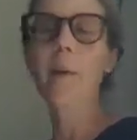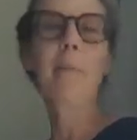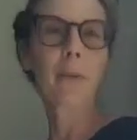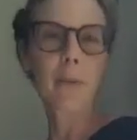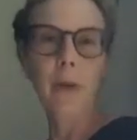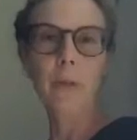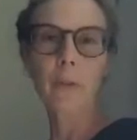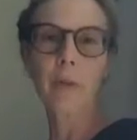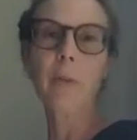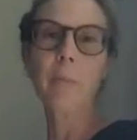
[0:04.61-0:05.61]
I'm the
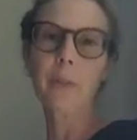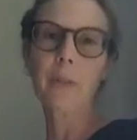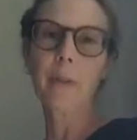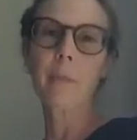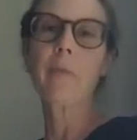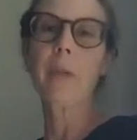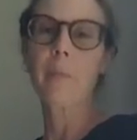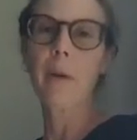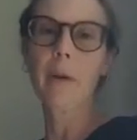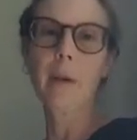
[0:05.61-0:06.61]
director of the Museum of the
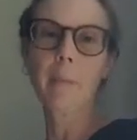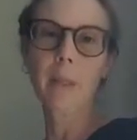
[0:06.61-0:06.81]
American